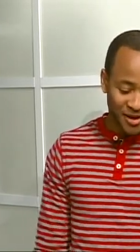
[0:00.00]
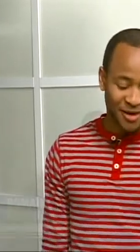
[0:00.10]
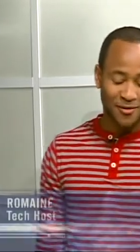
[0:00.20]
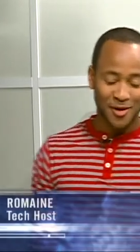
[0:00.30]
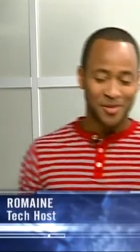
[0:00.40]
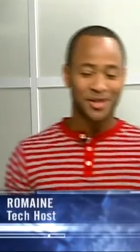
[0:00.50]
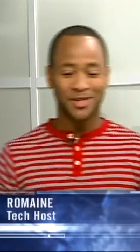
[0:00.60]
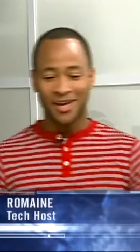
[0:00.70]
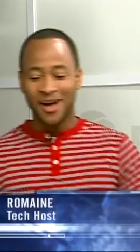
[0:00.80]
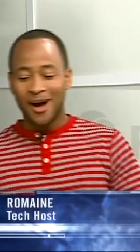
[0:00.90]
Thank you very much.
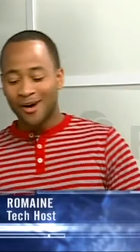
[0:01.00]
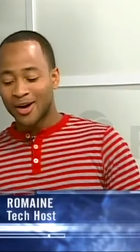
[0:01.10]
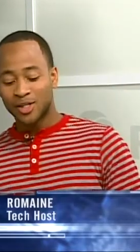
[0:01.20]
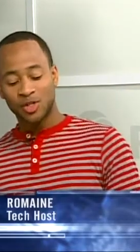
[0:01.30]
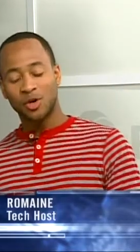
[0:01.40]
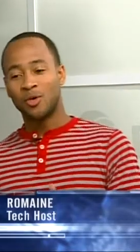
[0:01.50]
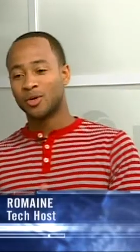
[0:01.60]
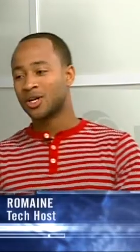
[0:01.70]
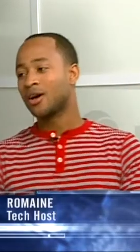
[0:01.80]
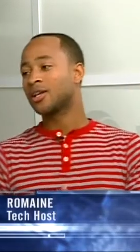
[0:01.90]
All right, so we're
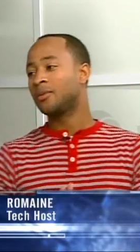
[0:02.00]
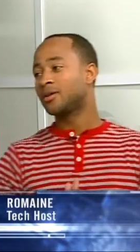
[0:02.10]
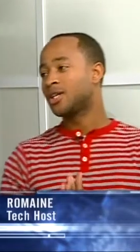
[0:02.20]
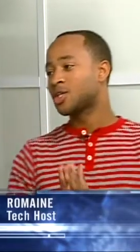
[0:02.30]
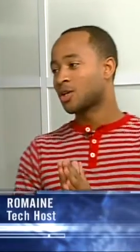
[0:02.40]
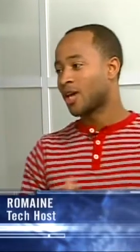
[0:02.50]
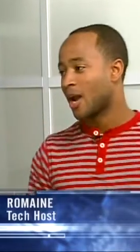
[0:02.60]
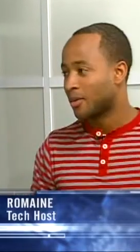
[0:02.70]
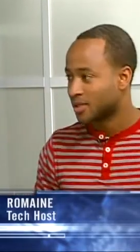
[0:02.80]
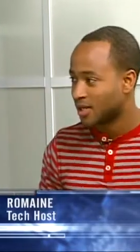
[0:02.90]
talking about digital
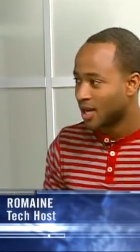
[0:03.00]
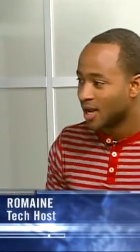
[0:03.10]
cameras today.